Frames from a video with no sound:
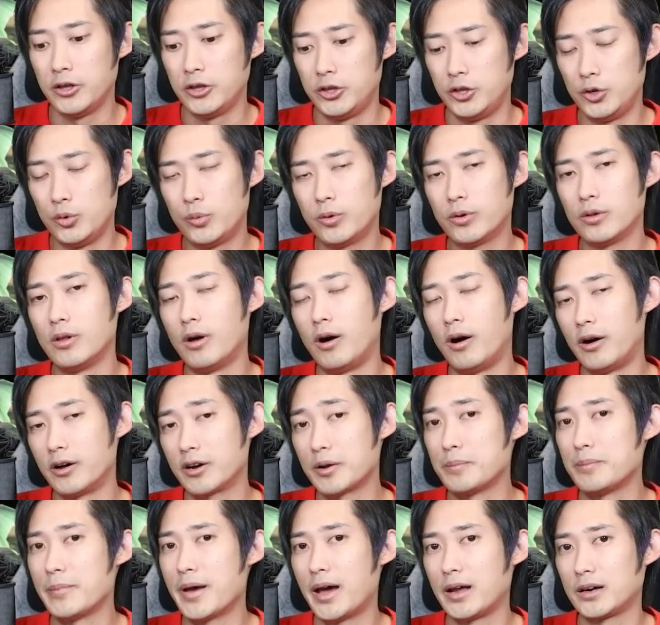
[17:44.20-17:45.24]
you will
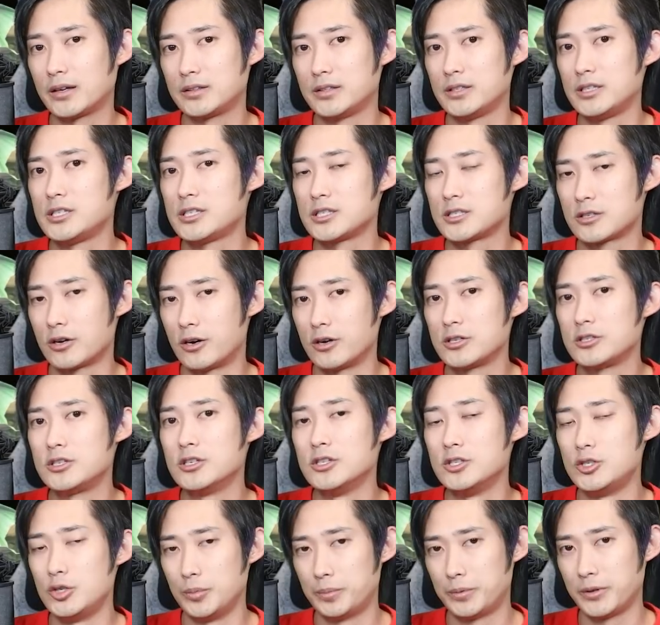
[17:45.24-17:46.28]
automatically start to
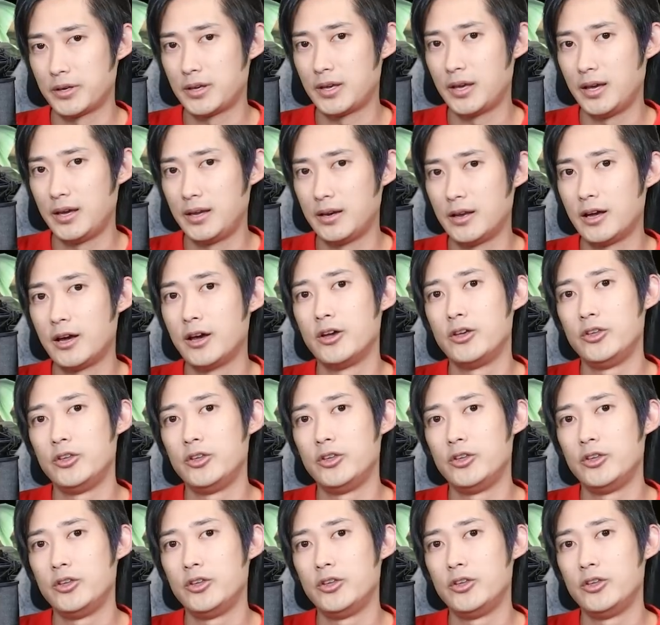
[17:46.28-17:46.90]
duplicate